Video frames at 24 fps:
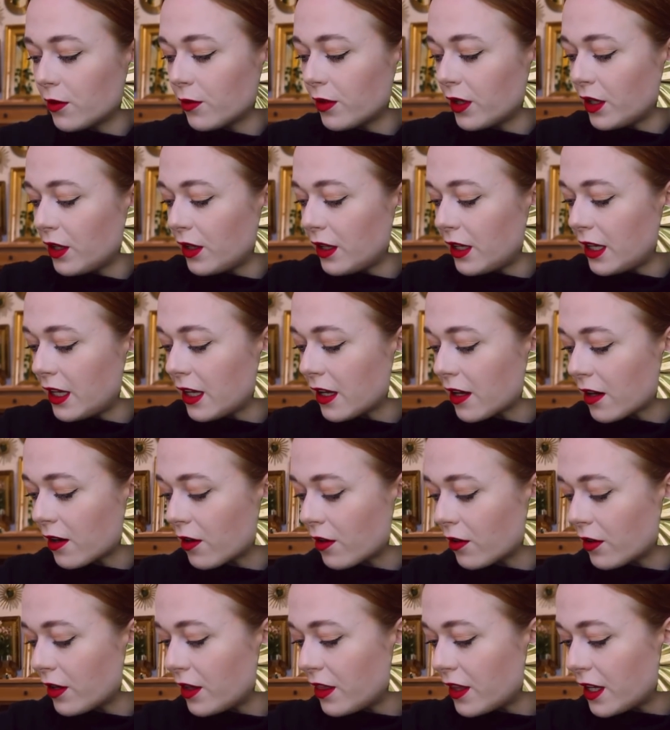Way
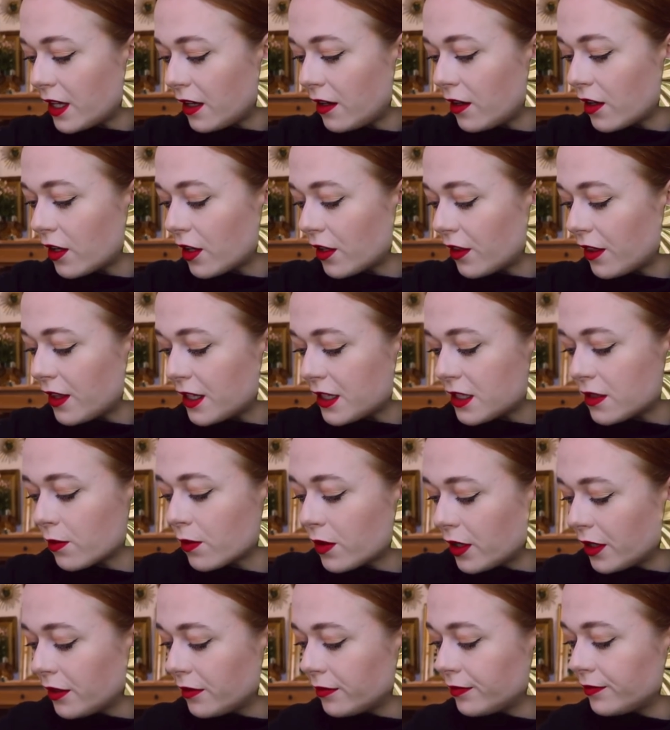here, and then not this
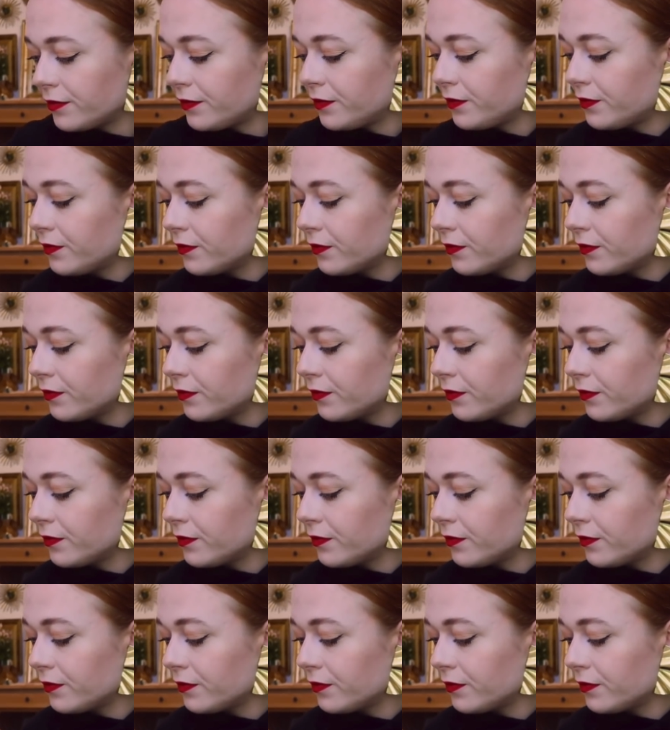one.